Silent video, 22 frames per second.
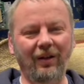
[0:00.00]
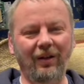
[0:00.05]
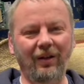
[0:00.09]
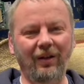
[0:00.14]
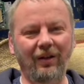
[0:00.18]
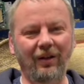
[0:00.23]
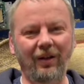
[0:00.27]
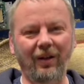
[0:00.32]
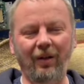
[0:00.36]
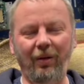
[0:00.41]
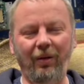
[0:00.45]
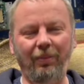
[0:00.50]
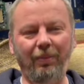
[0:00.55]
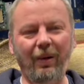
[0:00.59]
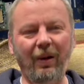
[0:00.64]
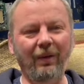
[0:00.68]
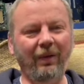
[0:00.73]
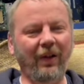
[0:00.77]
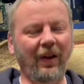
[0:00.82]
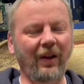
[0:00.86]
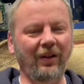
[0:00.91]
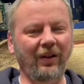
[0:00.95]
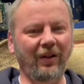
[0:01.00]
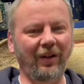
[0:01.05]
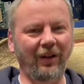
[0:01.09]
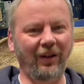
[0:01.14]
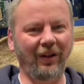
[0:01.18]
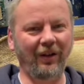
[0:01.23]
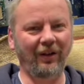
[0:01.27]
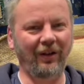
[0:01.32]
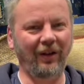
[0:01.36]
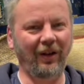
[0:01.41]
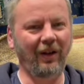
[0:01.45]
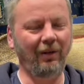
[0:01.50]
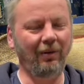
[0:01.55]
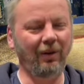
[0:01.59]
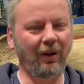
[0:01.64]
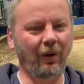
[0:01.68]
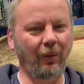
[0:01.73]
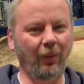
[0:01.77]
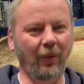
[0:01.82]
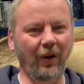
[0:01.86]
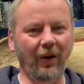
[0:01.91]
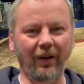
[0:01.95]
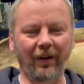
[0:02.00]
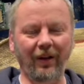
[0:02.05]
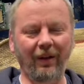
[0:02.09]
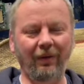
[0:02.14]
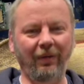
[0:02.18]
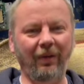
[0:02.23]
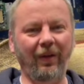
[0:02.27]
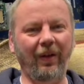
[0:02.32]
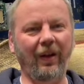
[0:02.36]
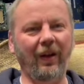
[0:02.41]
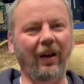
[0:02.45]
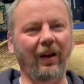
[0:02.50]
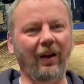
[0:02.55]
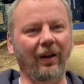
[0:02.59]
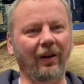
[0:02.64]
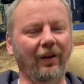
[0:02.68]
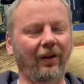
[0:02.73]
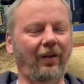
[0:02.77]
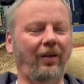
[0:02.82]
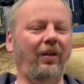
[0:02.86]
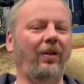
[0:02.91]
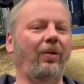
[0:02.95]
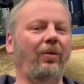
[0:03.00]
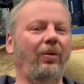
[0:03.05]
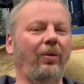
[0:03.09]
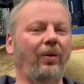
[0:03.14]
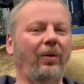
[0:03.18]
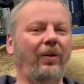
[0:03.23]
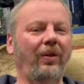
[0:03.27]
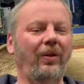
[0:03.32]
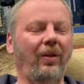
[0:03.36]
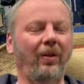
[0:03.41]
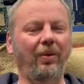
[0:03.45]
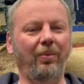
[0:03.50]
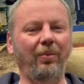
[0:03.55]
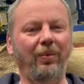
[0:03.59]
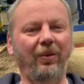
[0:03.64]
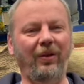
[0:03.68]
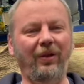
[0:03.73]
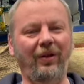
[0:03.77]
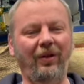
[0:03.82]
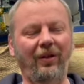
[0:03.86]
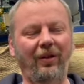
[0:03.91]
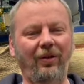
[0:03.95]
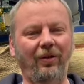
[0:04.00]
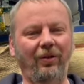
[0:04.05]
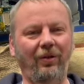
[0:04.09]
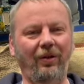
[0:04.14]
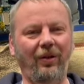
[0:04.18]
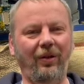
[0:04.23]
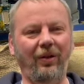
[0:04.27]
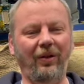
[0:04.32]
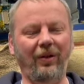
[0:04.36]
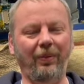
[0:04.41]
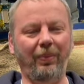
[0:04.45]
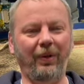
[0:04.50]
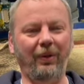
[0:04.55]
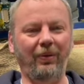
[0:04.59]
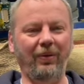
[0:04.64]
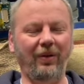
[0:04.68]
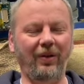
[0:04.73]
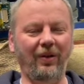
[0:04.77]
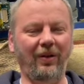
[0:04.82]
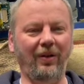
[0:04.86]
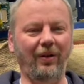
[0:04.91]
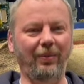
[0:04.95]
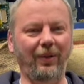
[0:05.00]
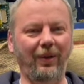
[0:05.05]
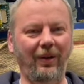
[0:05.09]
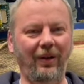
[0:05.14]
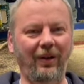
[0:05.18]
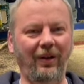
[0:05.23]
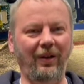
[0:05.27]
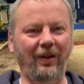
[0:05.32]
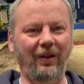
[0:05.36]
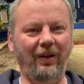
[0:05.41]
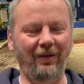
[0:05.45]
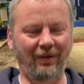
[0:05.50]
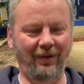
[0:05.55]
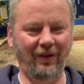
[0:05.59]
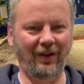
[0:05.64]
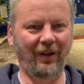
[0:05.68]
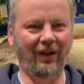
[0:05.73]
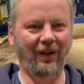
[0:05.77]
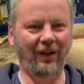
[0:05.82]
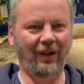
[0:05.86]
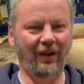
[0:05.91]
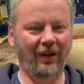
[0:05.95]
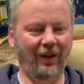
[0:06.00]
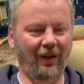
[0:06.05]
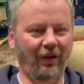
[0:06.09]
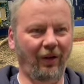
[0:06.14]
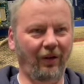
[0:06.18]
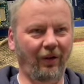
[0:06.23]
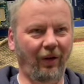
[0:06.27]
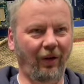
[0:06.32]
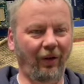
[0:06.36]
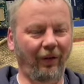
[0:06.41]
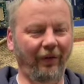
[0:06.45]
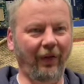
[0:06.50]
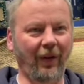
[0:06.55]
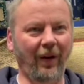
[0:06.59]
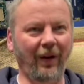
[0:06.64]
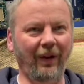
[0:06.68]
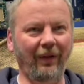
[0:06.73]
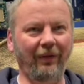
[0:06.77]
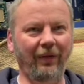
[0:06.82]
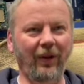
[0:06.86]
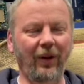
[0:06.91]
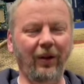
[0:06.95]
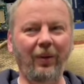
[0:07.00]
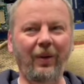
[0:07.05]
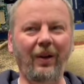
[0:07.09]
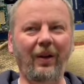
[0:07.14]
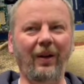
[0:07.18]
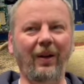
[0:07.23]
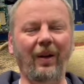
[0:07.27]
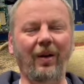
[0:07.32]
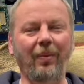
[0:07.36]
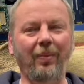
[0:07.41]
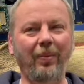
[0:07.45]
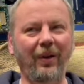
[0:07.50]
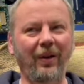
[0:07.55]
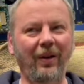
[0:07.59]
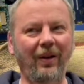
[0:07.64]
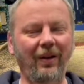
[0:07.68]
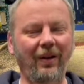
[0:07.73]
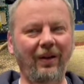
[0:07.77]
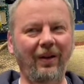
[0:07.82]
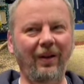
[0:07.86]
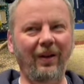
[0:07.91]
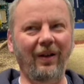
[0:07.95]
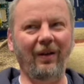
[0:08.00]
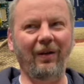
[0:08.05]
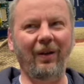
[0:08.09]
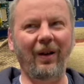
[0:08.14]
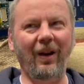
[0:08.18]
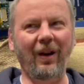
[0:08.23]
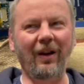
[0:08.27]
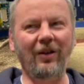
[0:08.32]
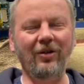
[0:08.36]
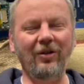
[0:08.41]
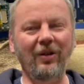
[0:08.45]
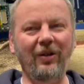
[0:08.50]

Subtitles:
You know, with both hands on the steering wheel and everything else, in all terms, you're supposed to be fine for doing that. But, you know, as